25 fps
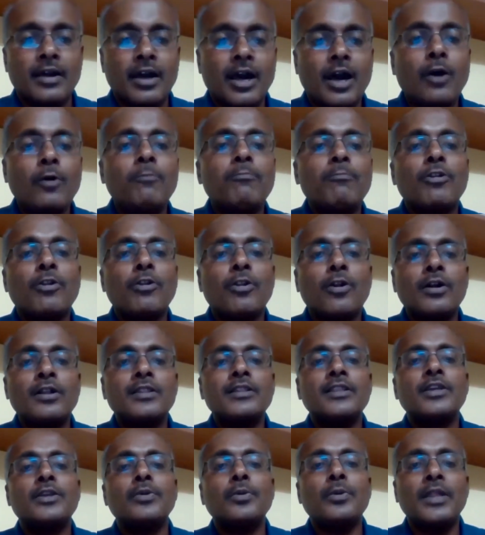how prolonged
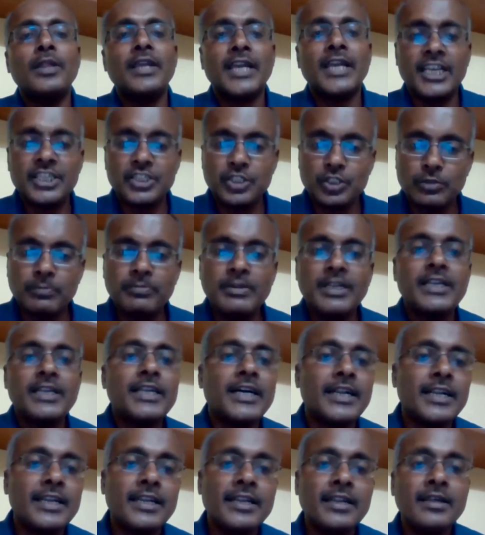the curing has to be
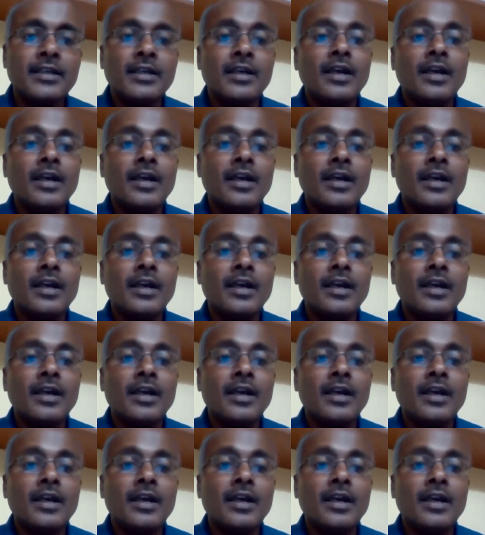done,